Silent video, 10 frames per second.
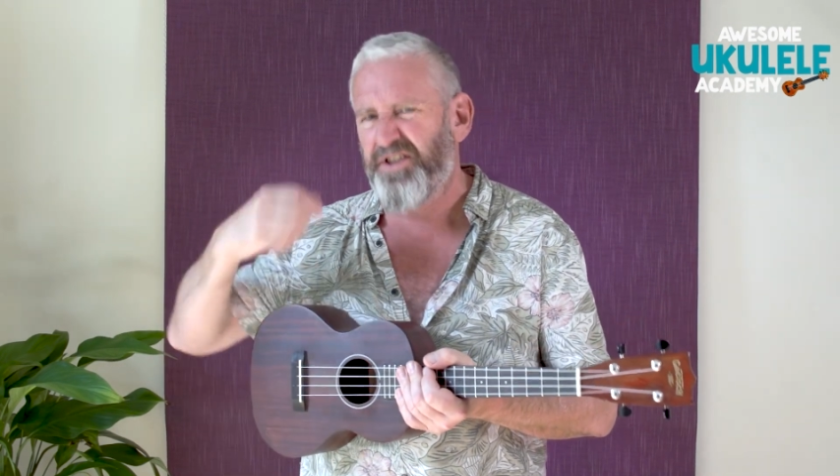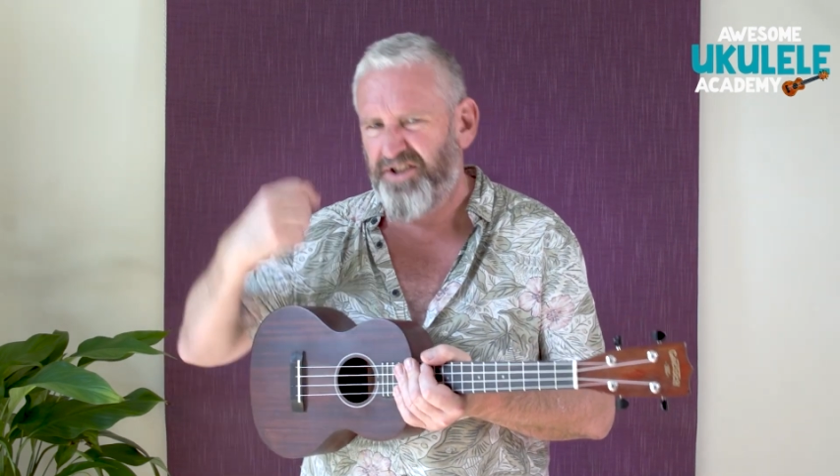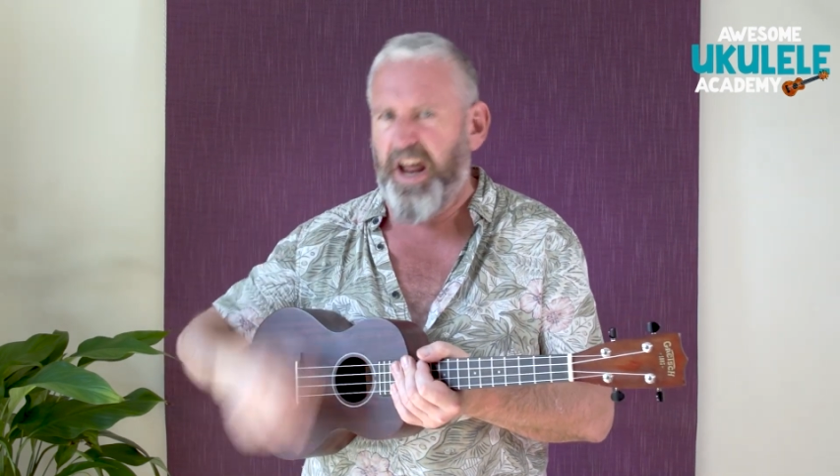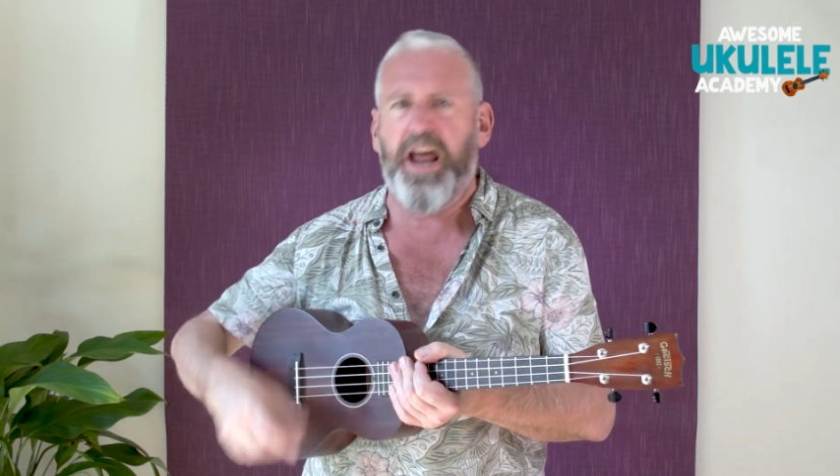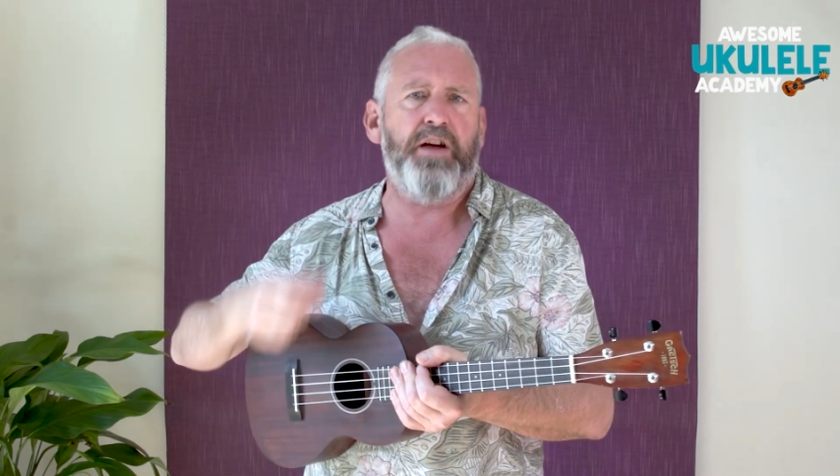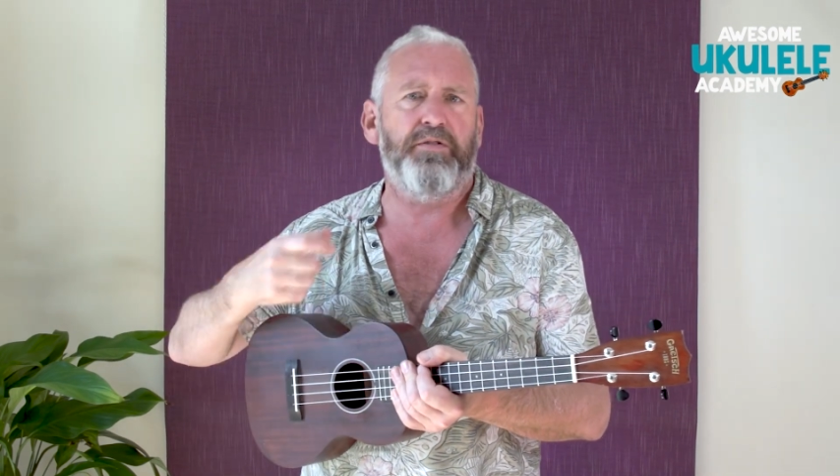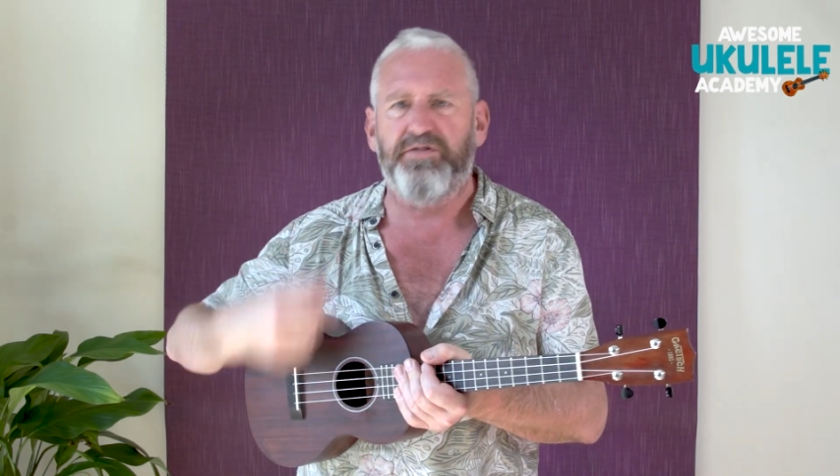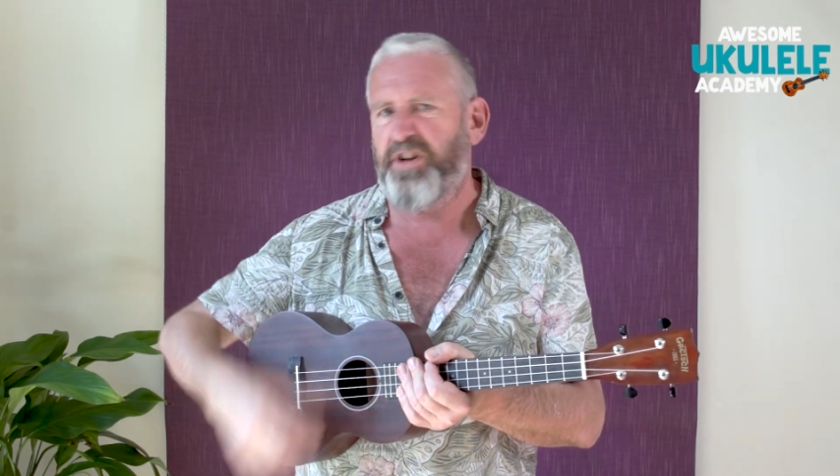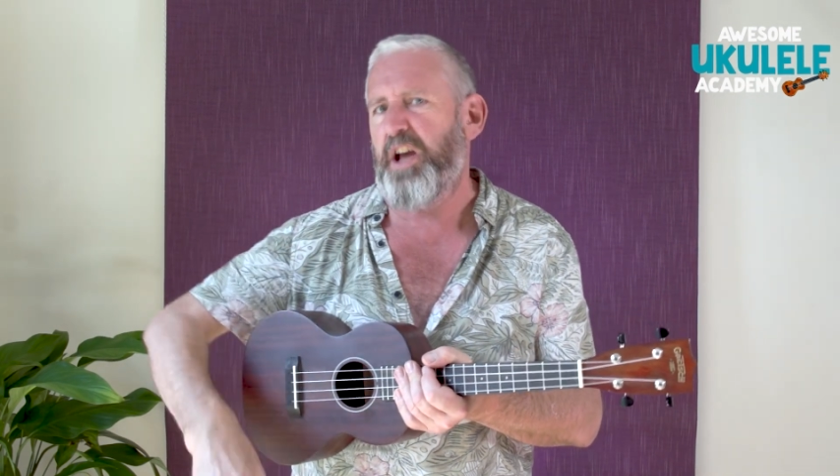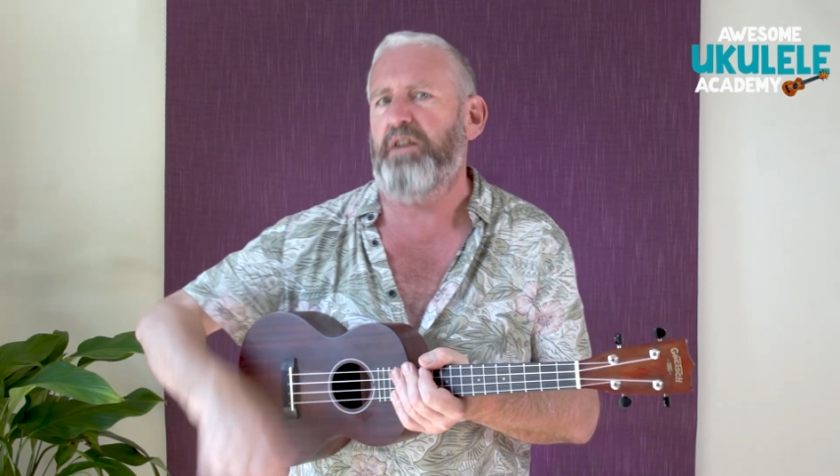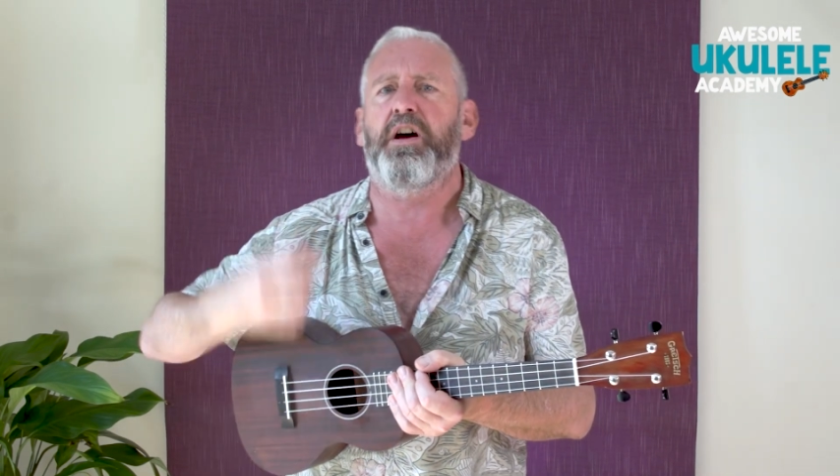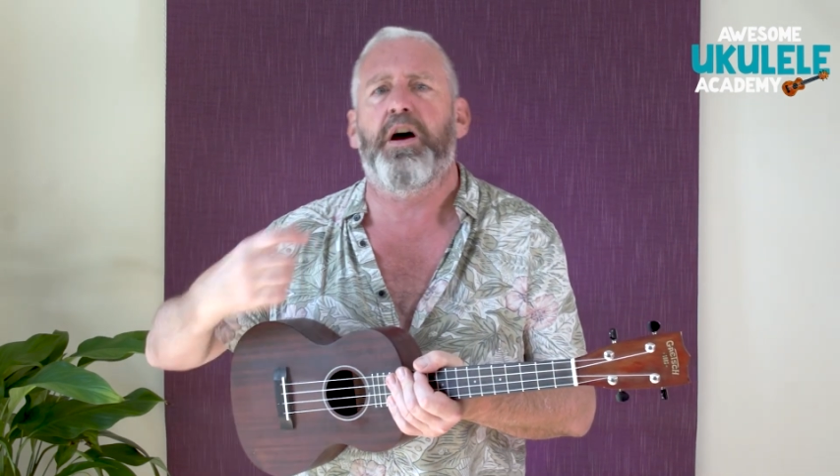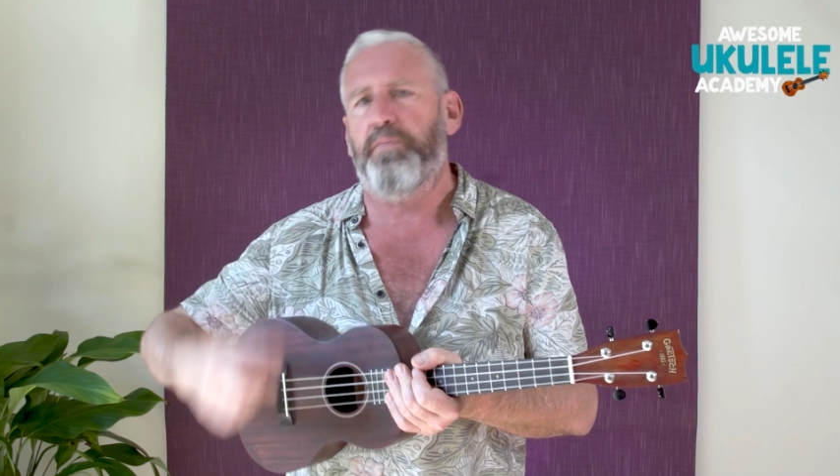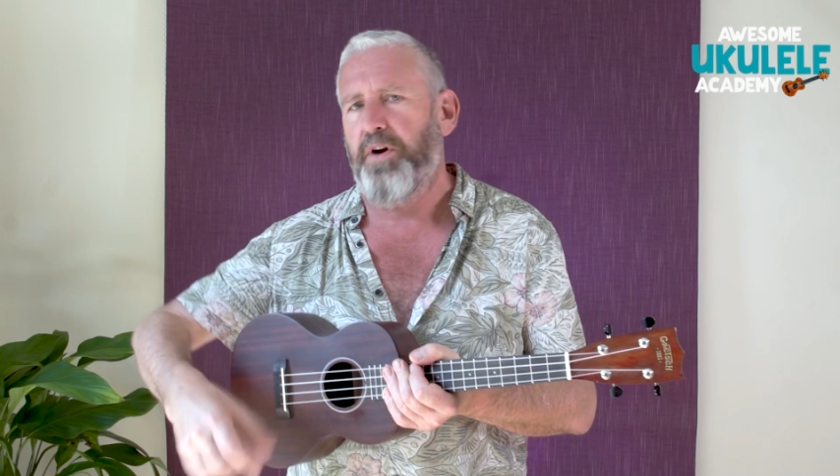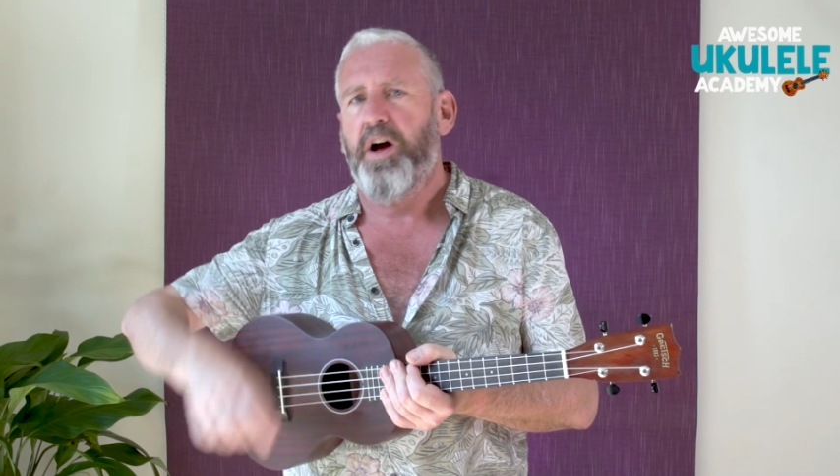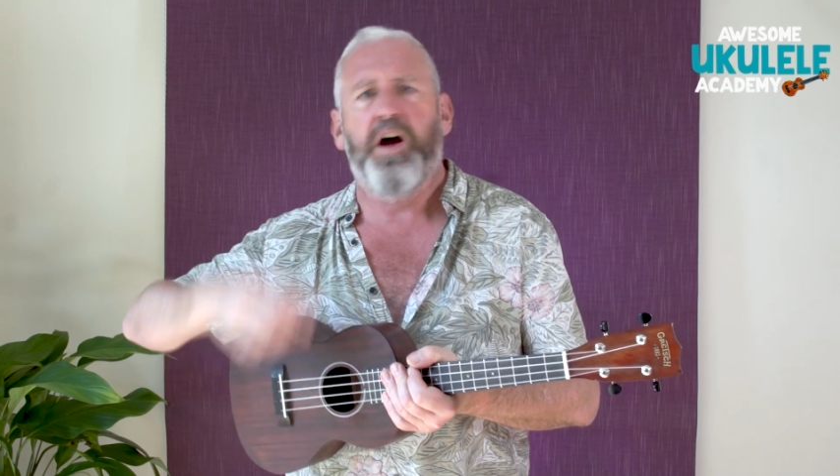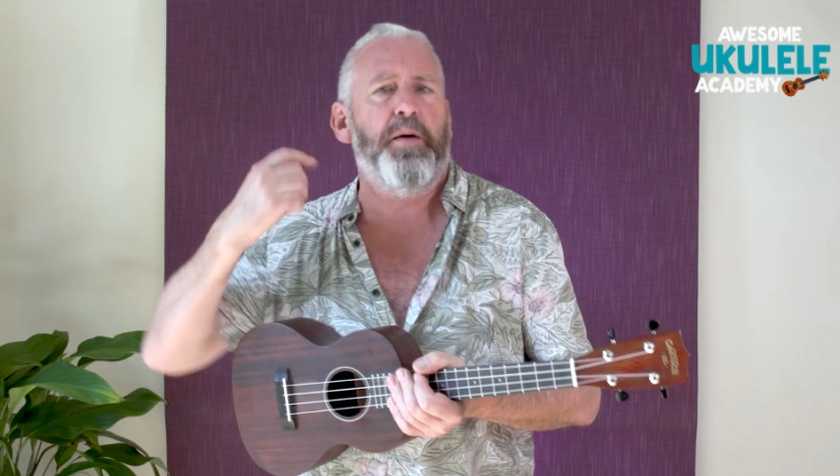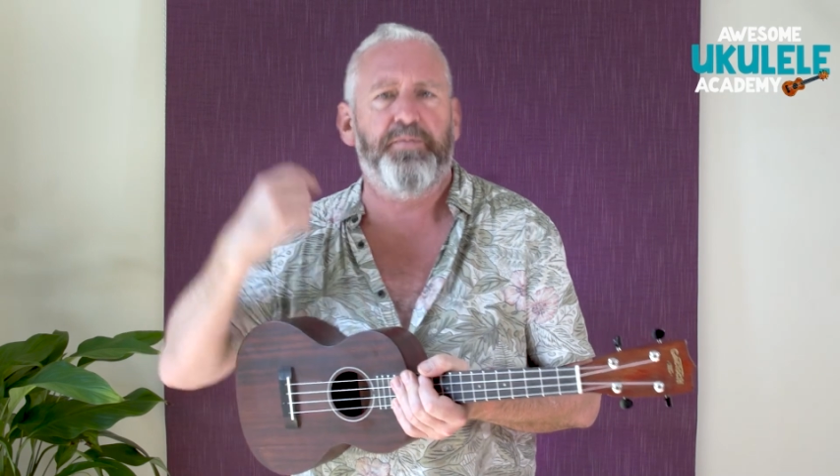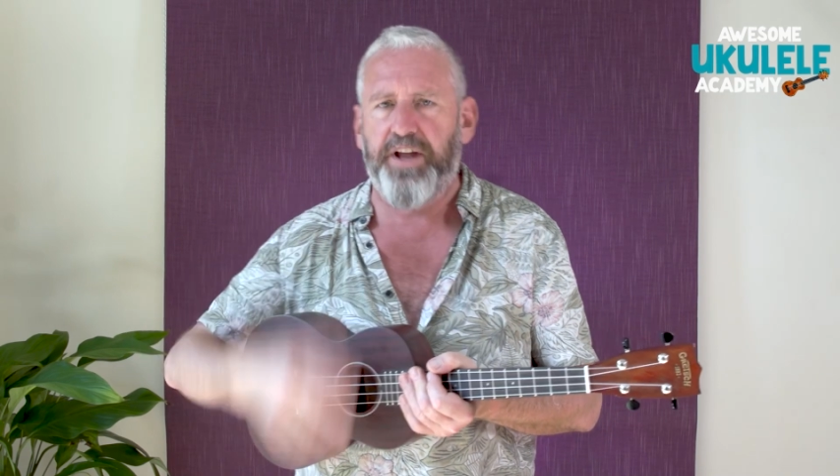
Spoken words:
down, down, up,